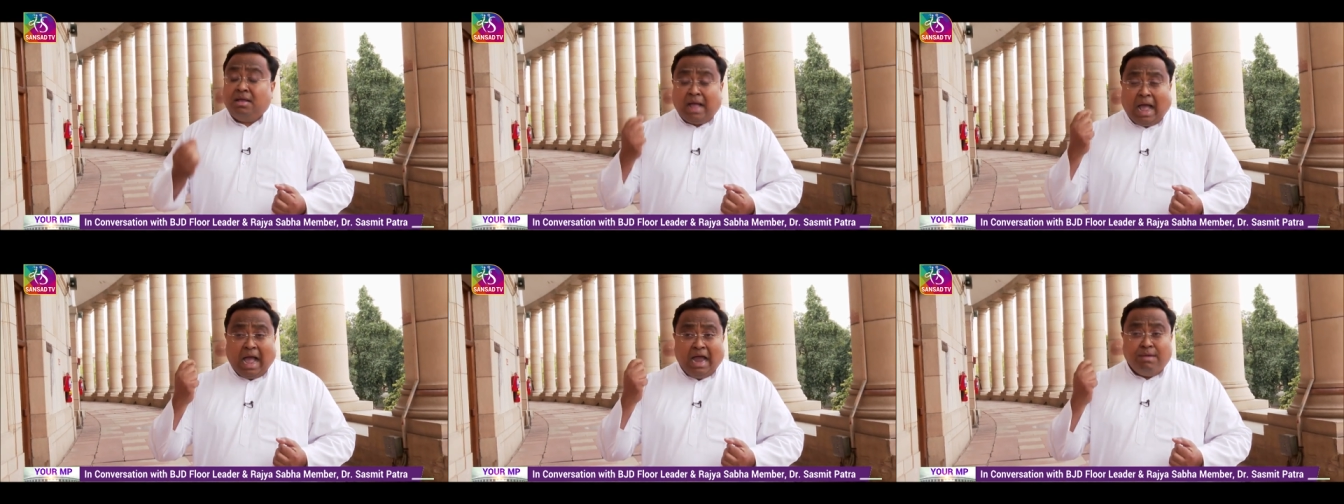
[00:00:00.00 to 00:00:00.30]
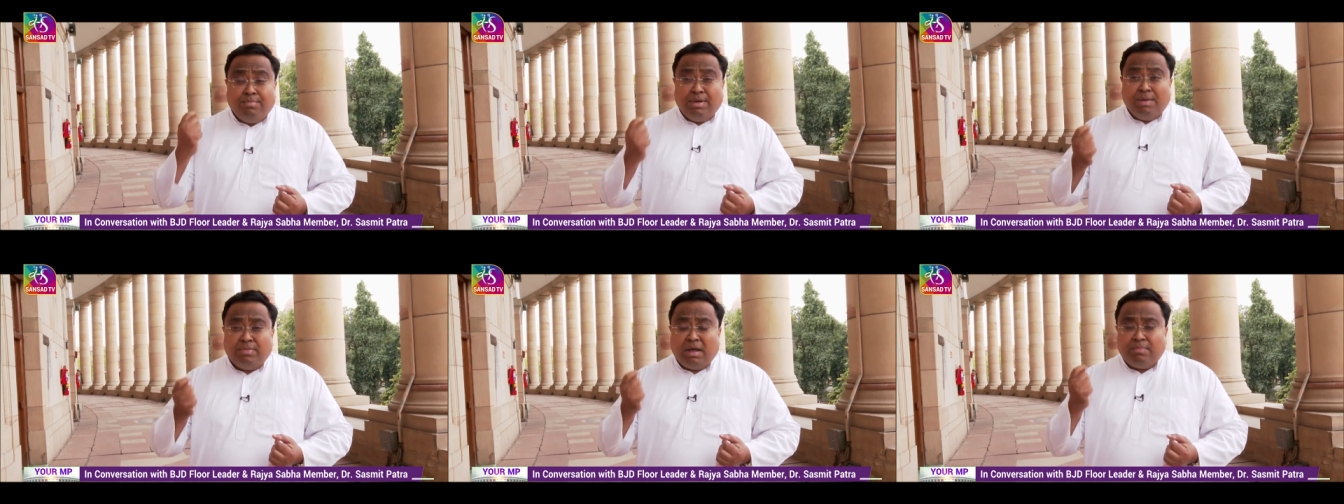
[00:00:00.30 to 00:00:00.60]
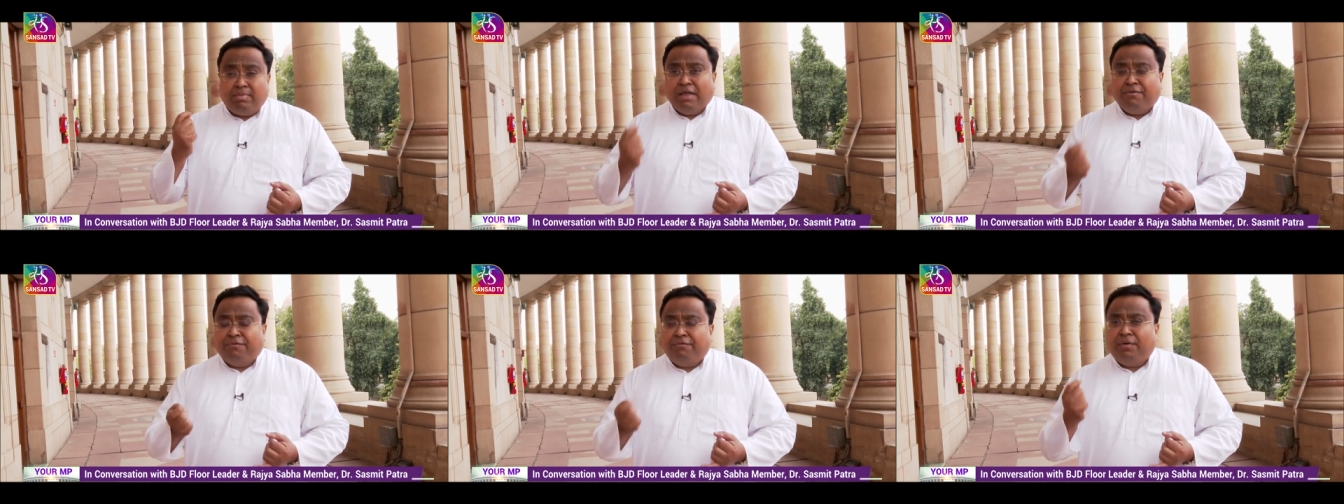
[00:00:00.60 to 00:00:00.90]
I remember
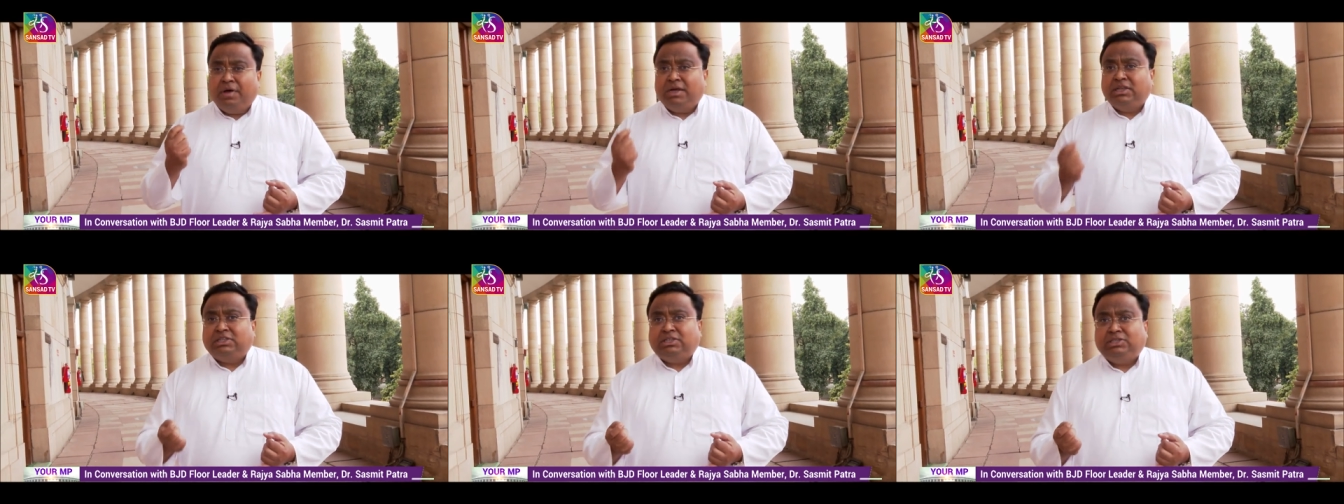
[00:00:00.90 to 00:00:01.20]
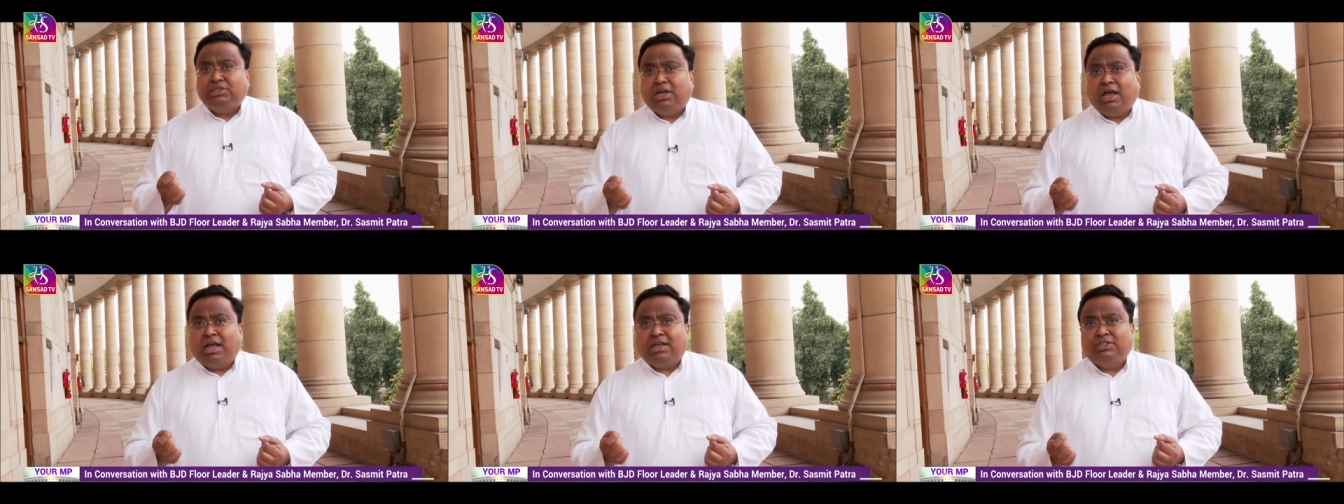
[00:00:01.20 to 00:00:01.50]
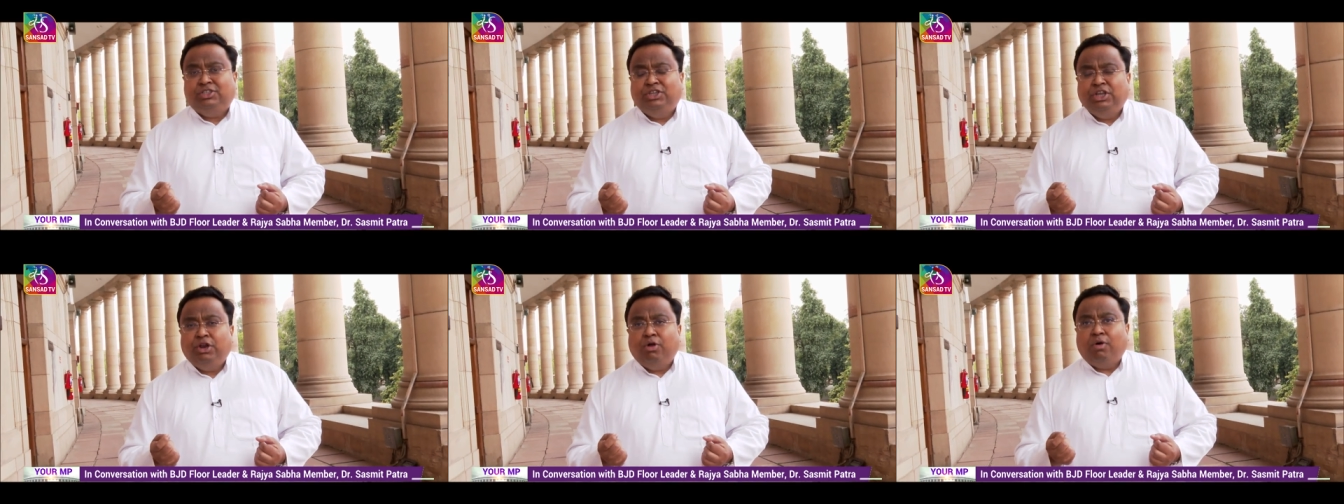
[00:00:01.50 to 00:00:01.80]
my first uh,
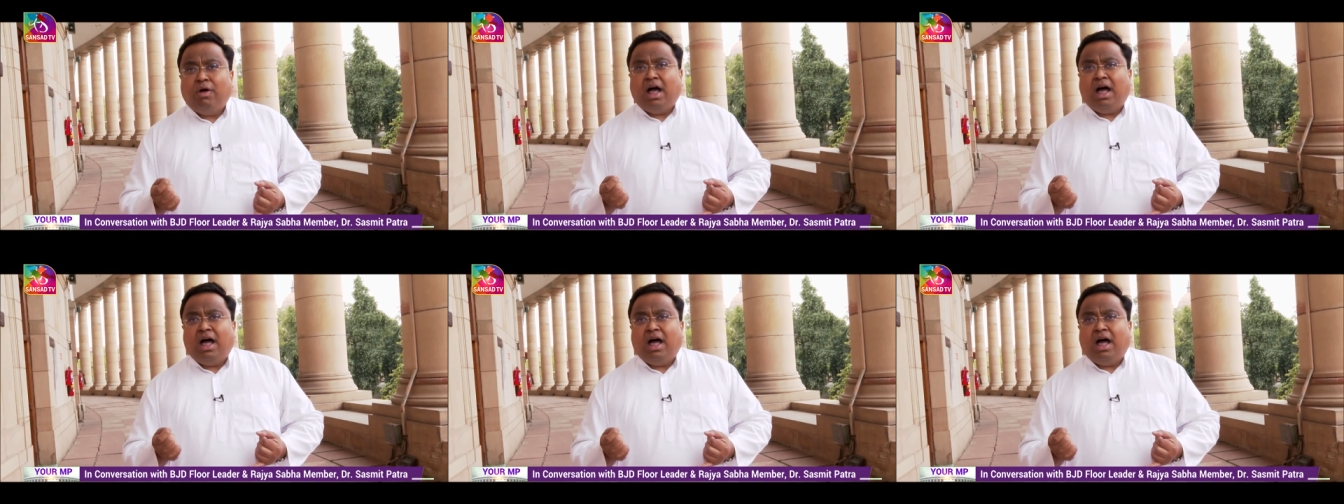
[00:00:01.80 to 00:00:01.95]
zero